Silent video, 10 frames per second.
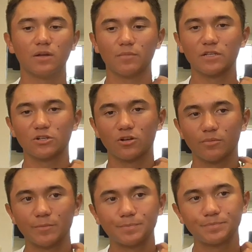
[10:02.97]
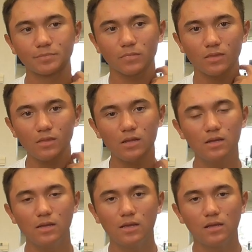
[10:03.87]
my tournament.
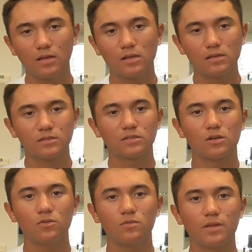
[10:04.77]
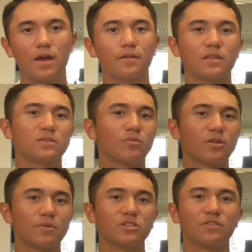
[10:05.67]
So yeah, that's
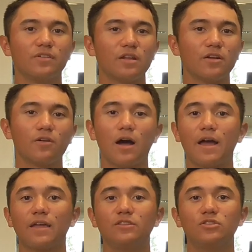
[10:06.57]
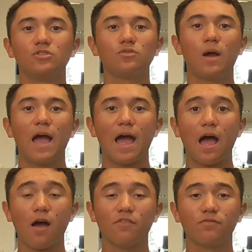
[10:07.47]
pretty much the video. I do
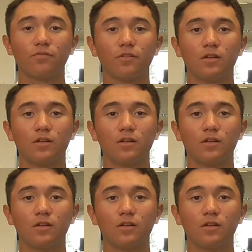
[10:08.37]
have